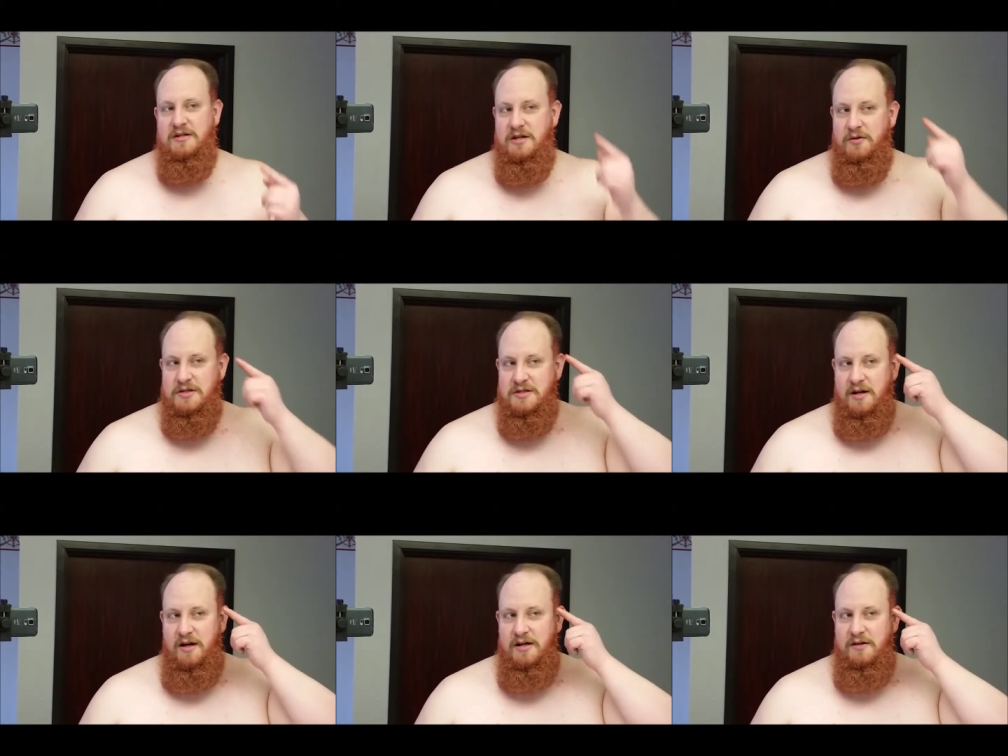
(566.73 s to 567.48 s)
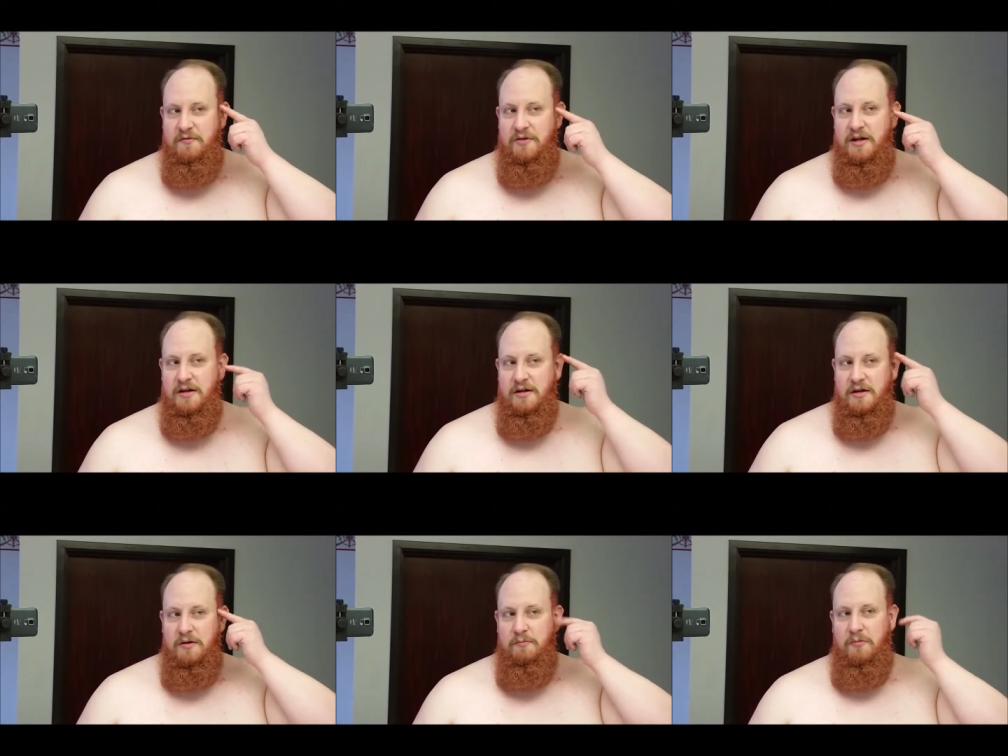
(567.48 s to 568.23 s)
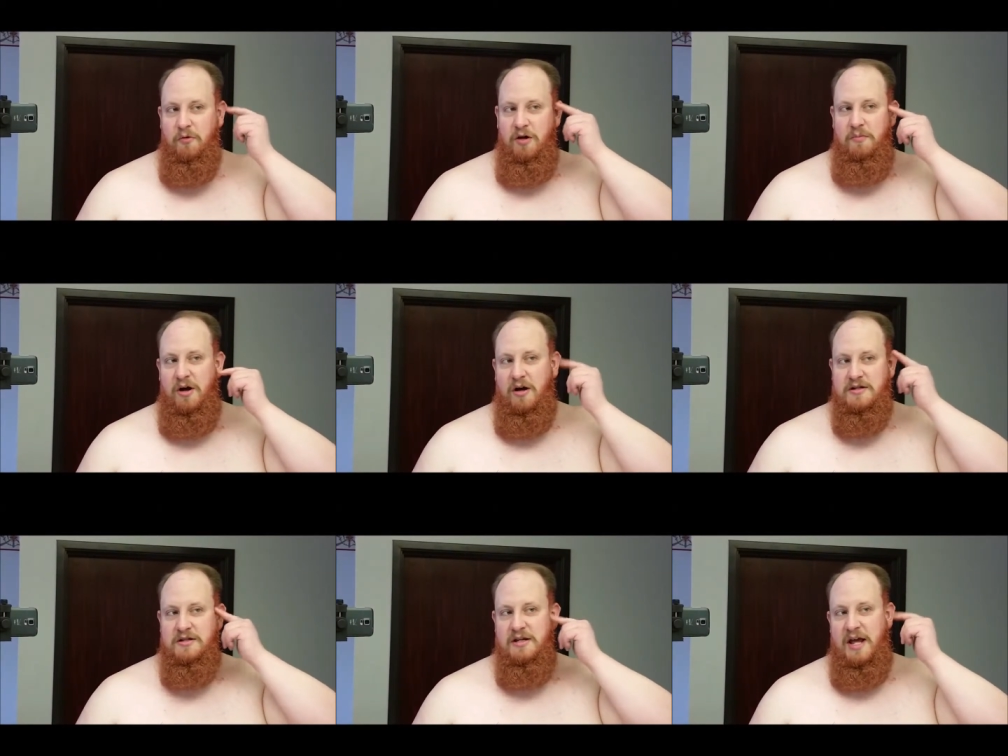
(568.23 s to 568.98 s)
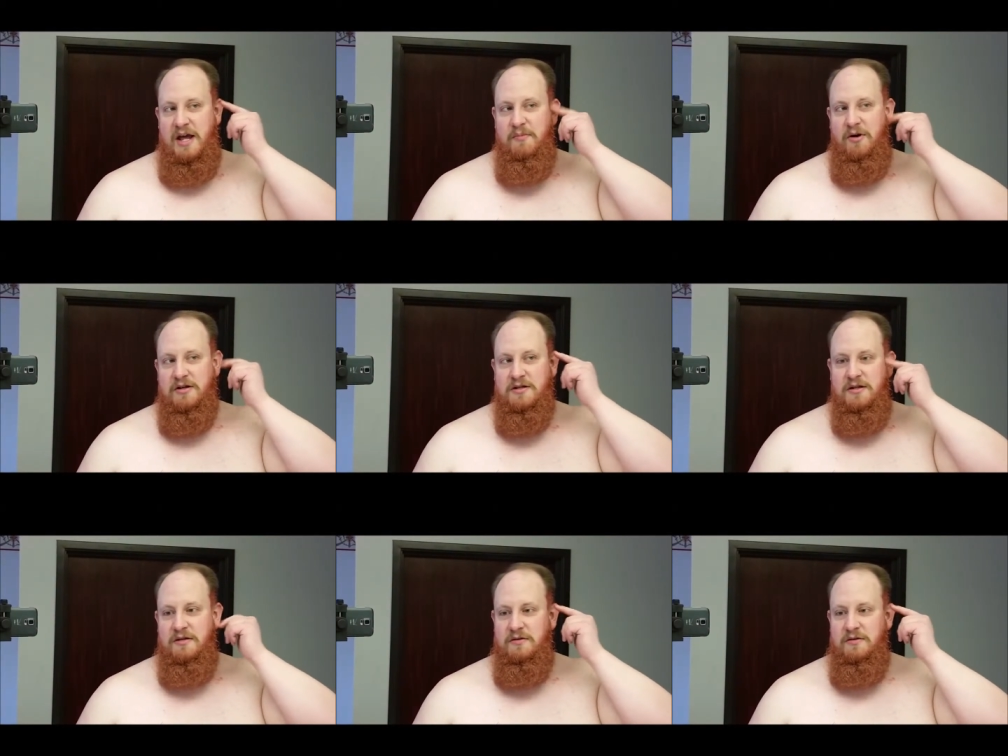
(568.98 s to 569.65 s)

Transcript: So it's kind of the Walmart, Kmart